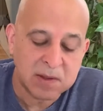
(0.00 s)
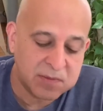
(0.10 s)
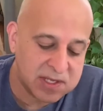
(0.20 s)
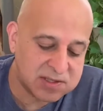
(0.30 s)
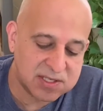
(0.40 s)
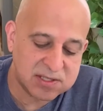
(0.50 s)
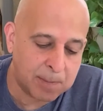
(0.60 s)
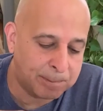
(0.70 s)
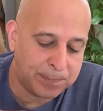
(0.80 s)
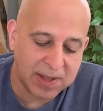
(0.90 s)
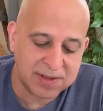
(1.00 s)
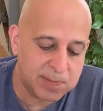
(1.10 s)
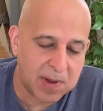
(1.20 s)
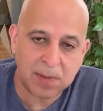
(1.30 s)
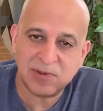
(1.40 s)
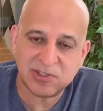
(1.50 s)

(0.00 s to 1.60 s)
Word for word: This is a belly bomber